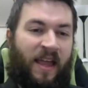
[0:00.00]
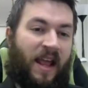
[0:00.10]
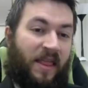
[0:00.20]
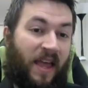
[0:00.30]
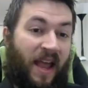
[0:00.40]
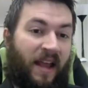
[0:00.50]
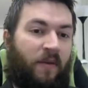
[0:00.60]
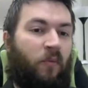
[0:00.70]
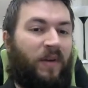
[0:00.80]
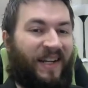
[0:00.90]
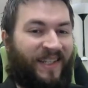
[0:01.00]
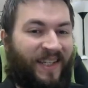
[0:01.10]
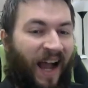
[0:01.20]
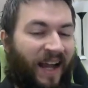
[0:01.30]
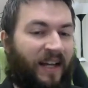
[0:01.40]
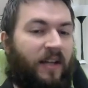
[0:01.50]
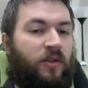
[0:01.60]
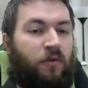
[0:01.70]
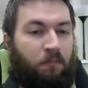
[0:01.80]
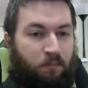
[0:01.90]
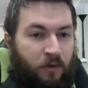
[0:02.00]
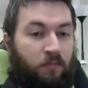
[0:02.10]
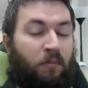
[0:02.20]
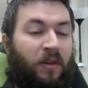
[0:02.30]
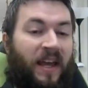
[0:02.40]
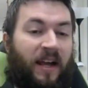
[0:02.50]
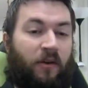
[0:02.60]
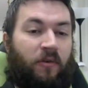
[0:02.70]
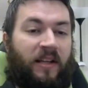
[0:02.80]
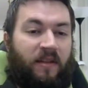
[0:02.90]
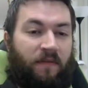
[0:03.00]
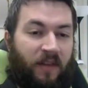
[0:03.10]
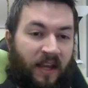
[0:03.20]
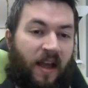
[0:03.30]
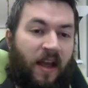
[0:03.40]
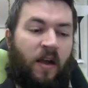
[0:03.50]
And then we decided to play aggressively